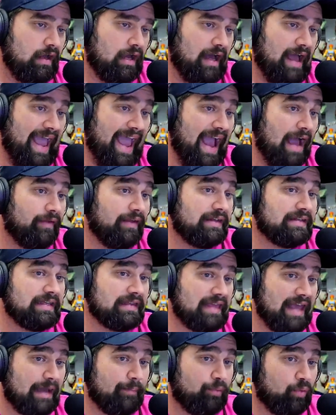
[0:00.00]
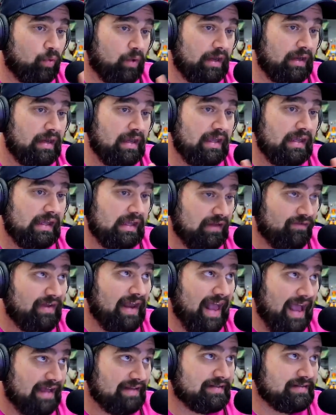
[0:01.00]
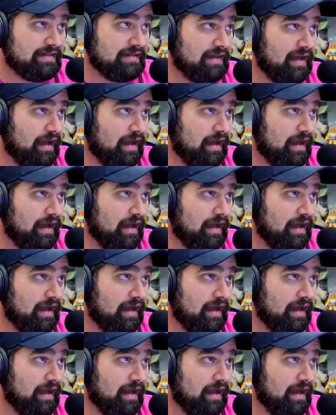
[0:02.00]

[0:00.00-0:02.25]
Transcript: Uh, Alex at that point even asked